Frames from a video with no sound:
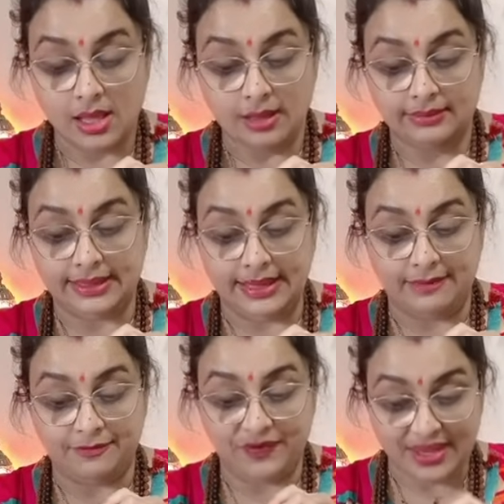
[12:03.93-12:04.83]
they
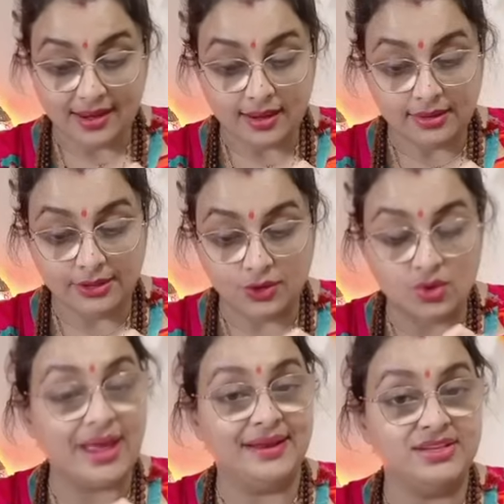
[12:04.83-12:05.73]
feel your
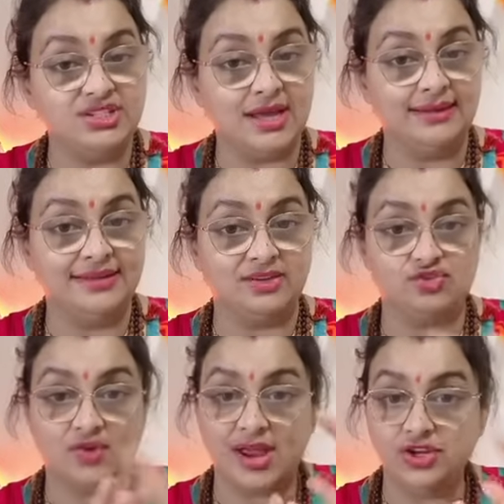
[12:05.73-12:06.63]
energy and they are
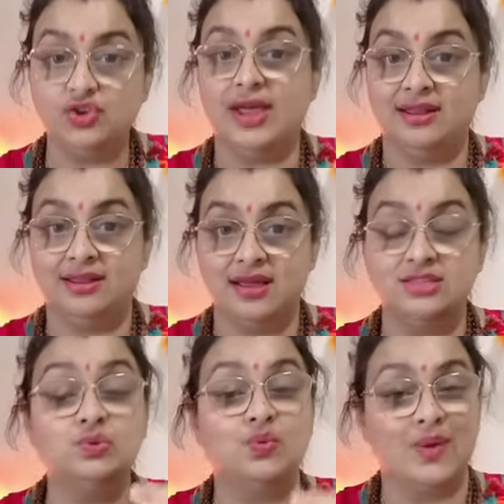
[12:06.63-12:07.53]
trying to
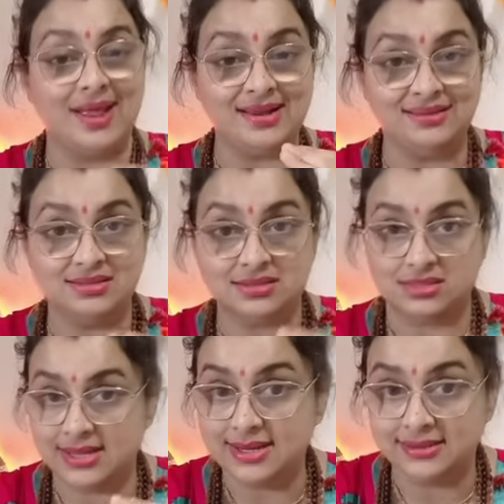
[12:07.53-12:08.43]
analyze where this
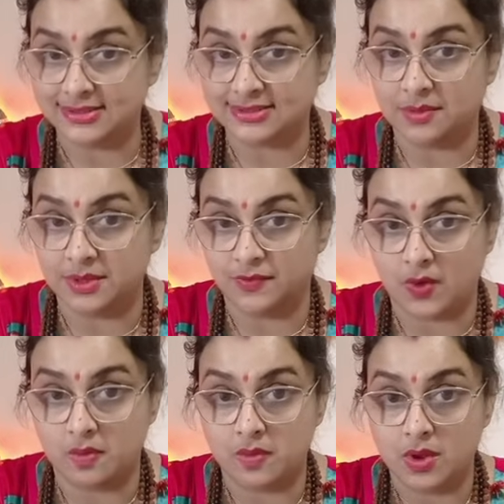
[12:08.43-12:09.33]
strength is coming from